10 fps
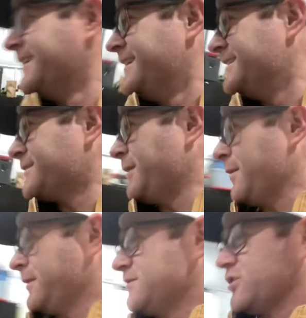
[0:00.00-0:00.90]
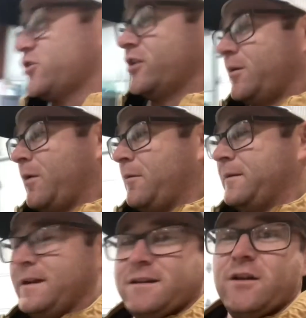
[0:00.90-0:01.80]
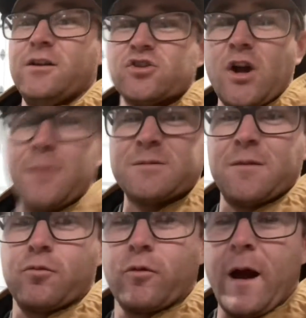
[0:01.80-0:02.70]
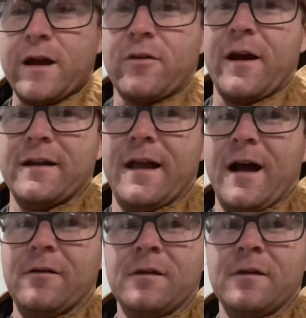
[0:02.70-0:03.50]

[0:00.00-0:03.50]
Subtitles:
he's gonna be helping us, just showing them what we need to do. The shop's a wreck right now,